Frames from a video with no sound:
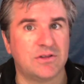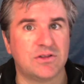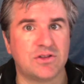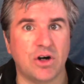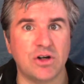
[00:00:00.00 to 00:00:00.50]

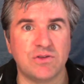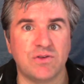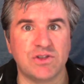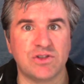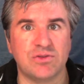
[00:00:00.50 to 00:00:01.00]
Starters
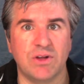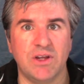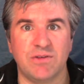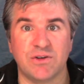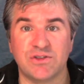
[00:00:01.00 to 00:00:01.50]
vs.
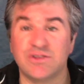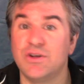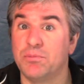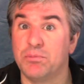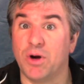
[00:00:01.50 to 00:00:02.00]
Relievers,
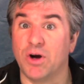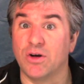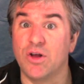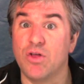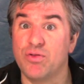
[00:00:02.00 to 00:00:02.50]

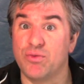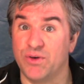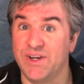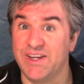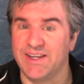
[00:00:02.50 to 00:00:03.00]
Part
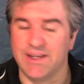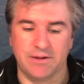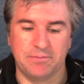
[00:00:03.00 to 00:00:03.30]
3.